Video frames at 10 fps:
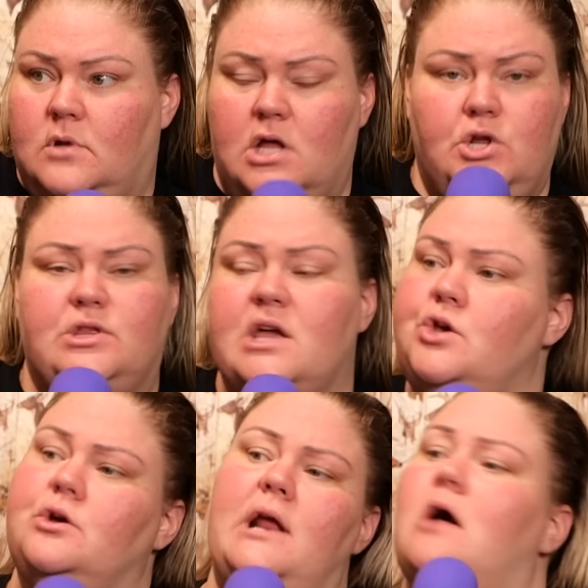And you think
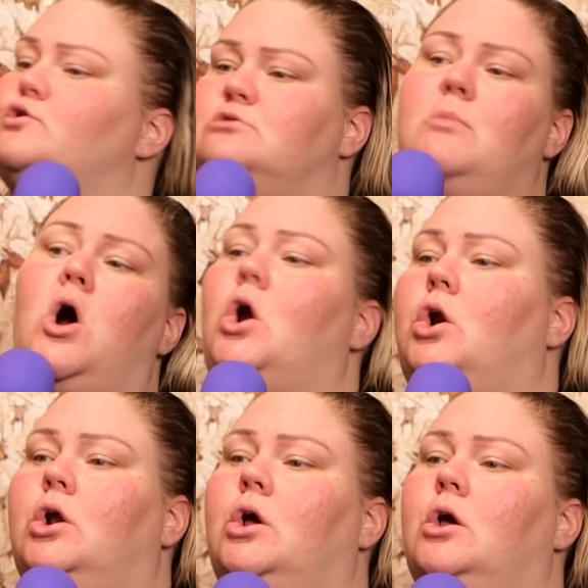you can outsmart
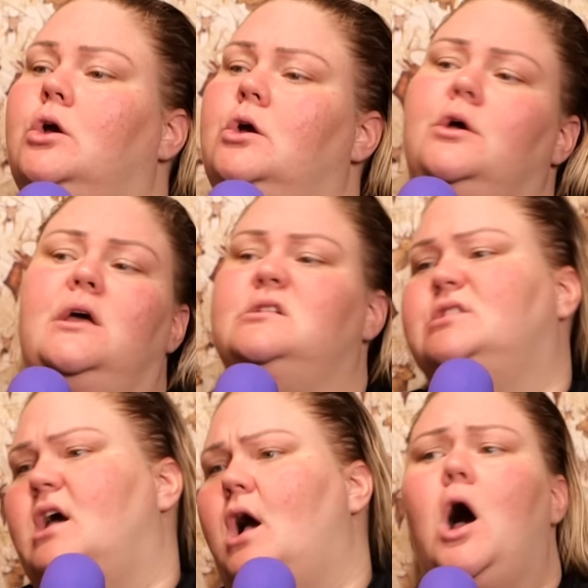and
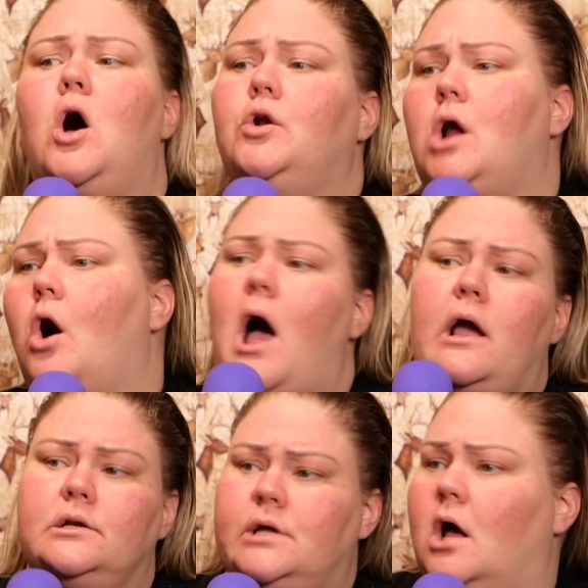say, "Oh no, I
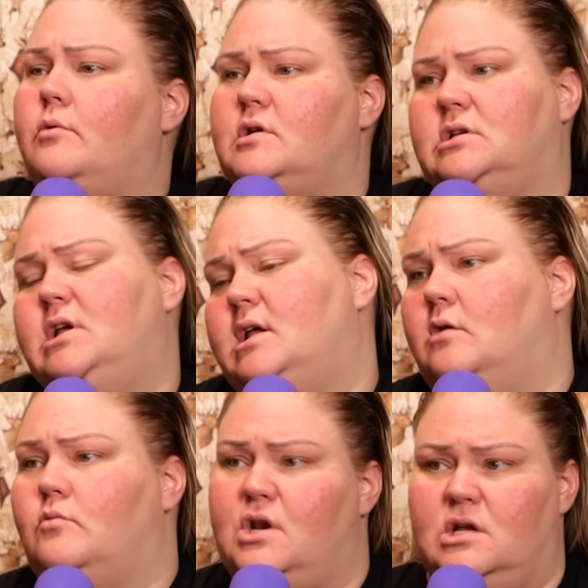can tell when it's a titty
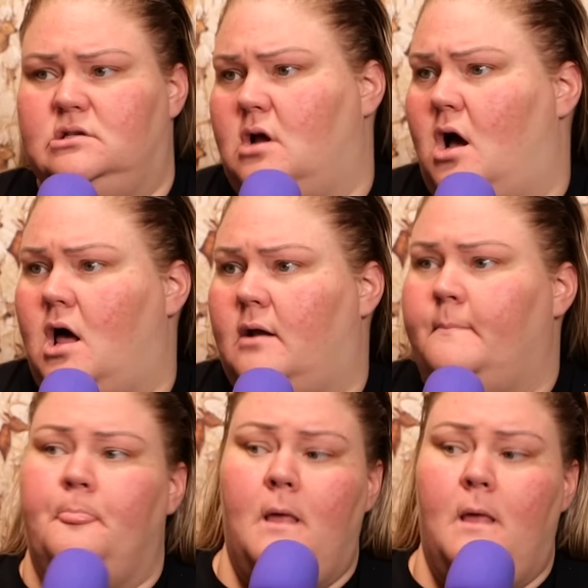and when it's not."